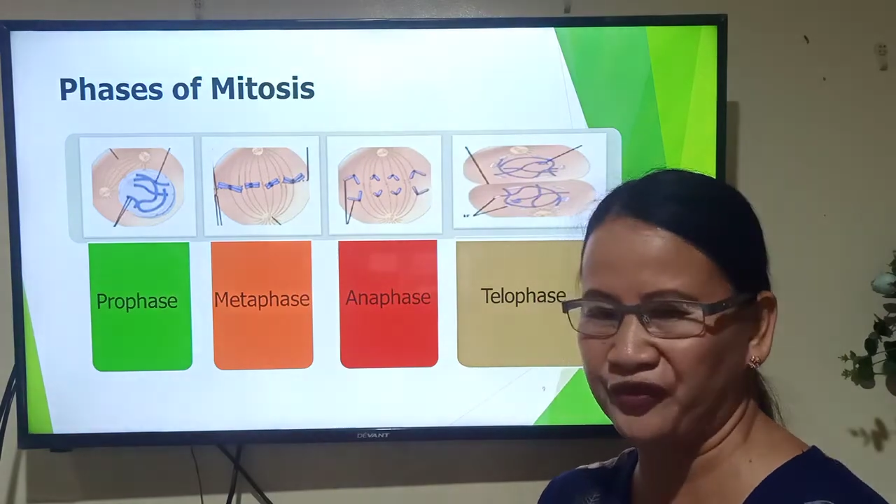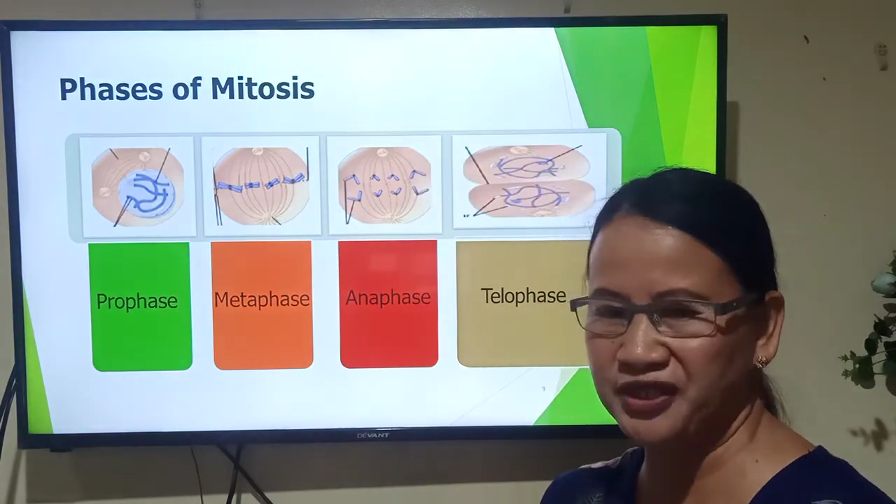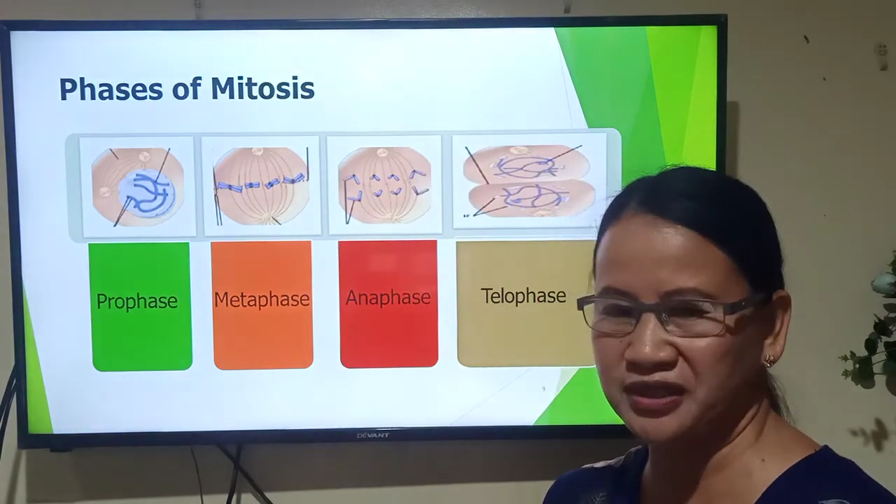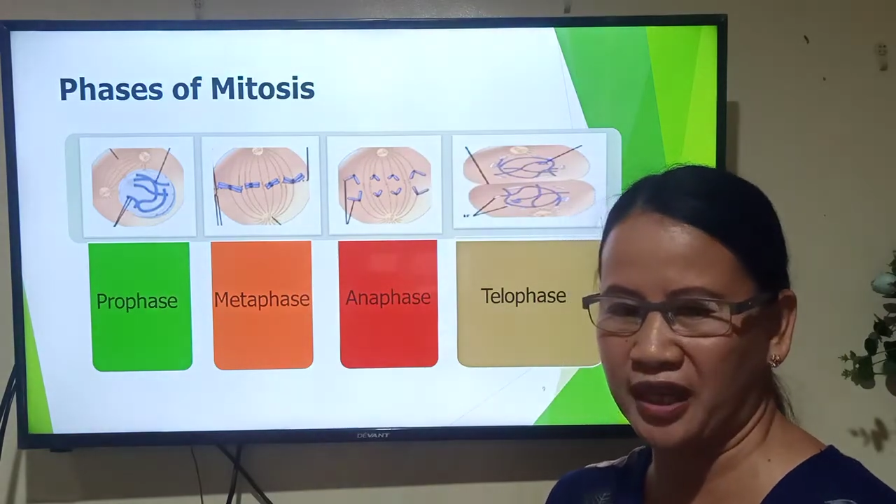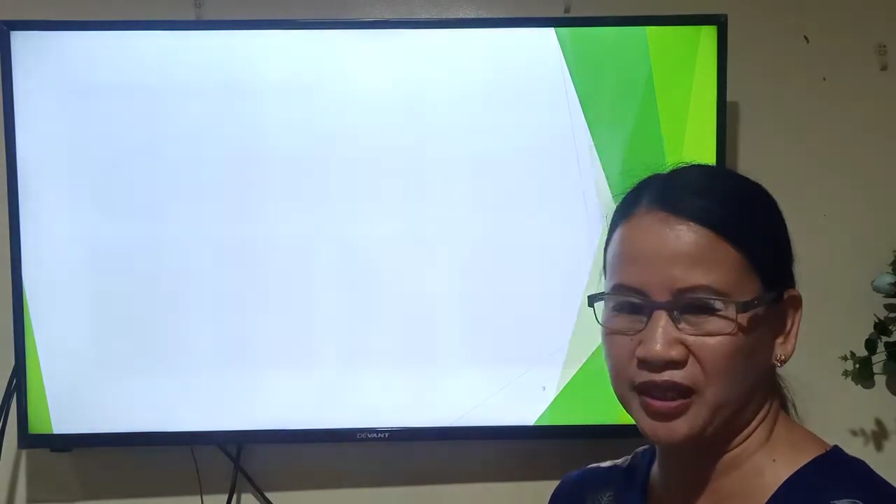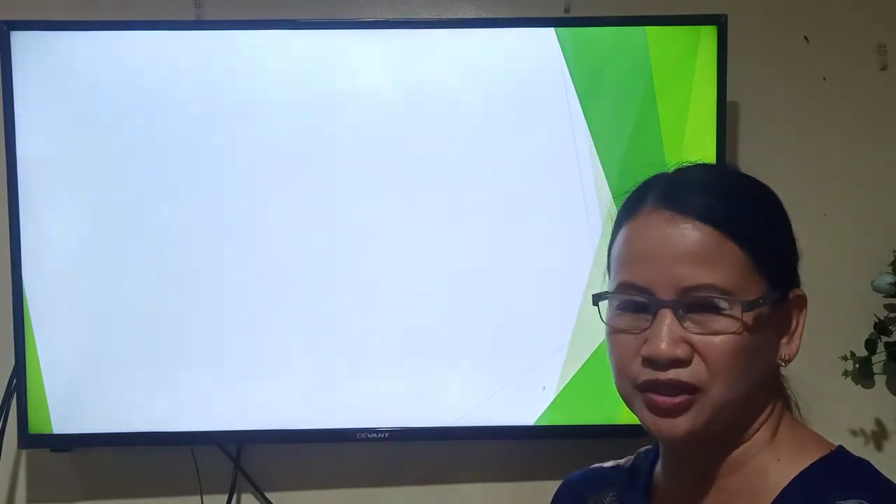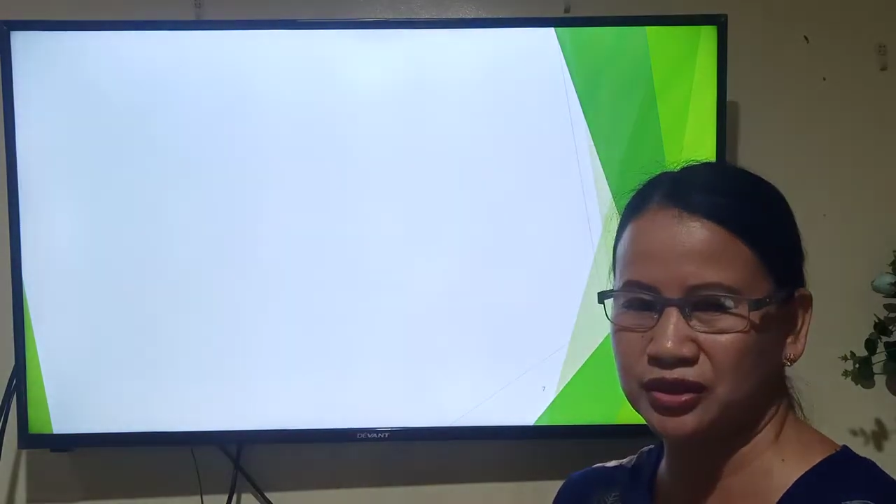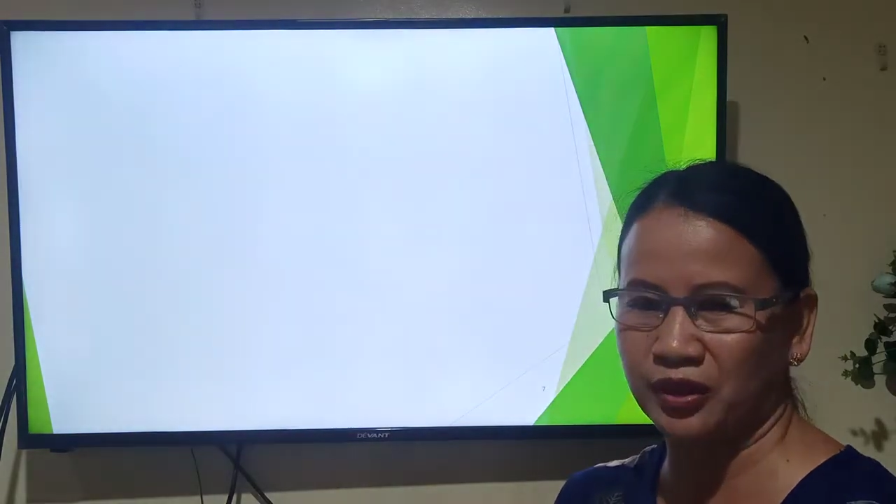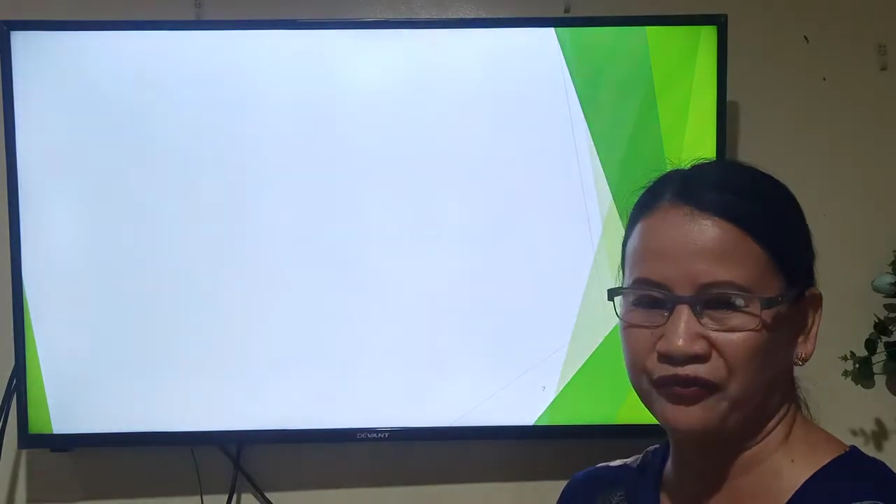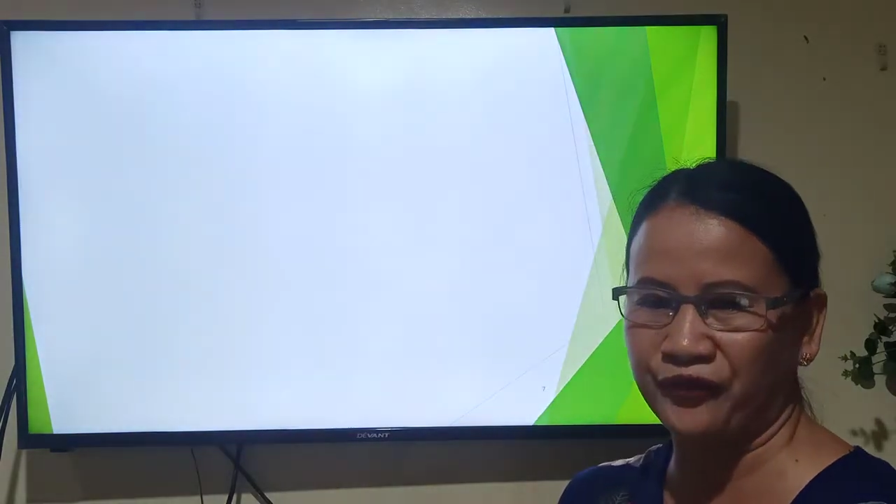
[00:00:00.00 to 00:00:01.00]
stage
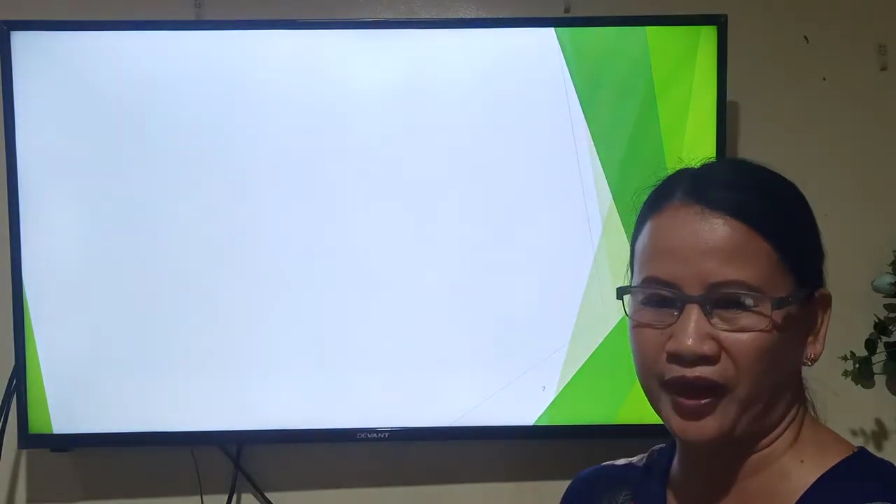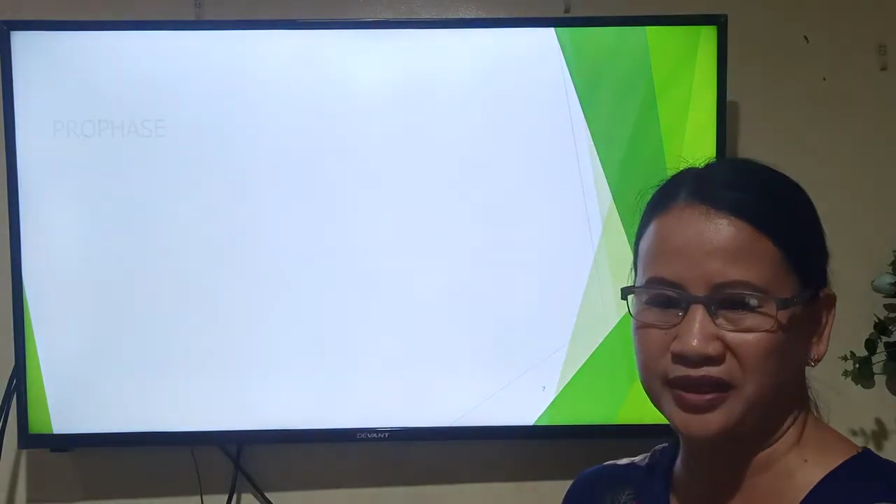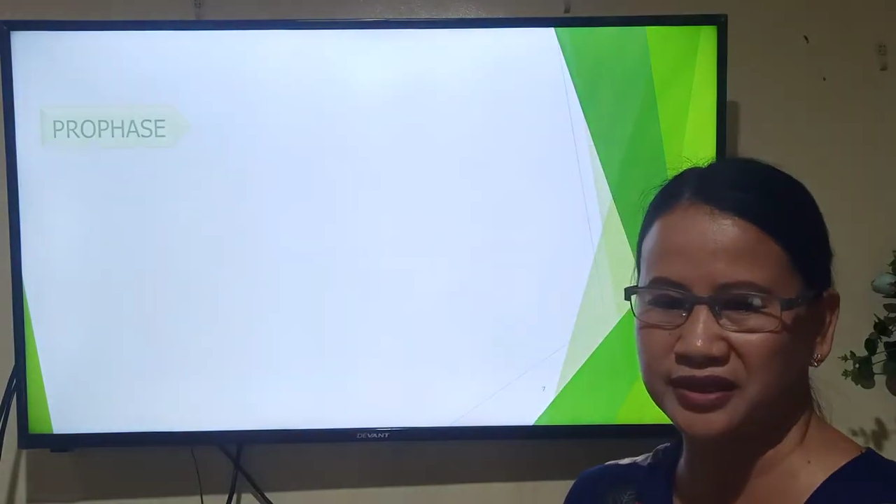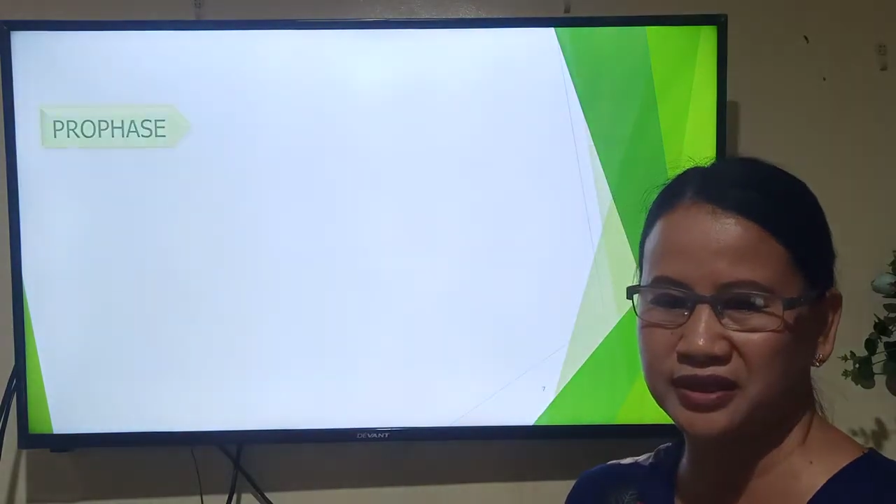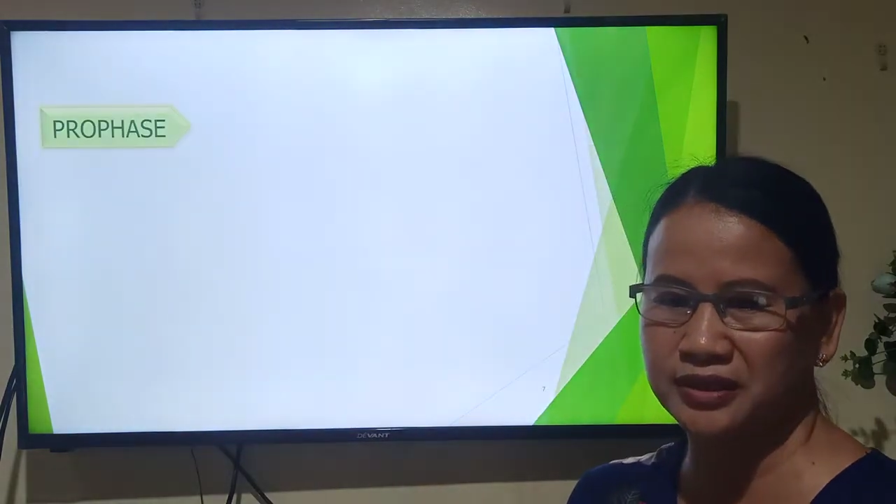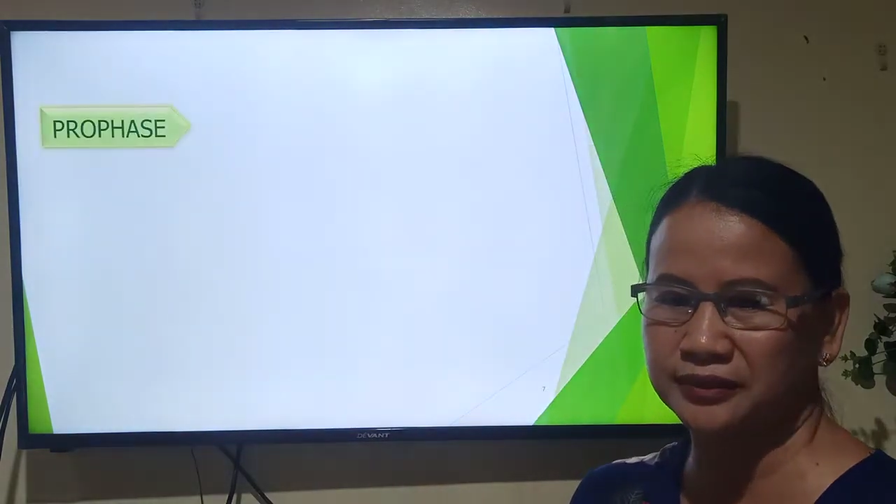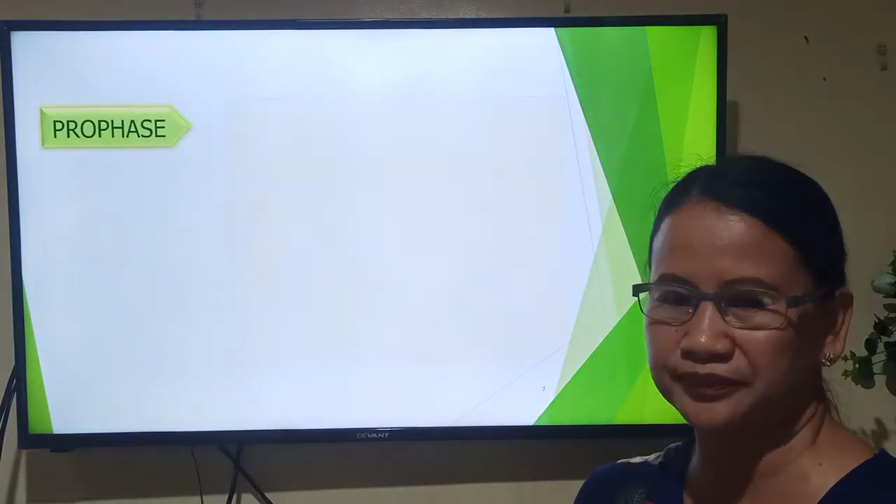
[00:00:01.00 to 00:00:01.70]
or phase?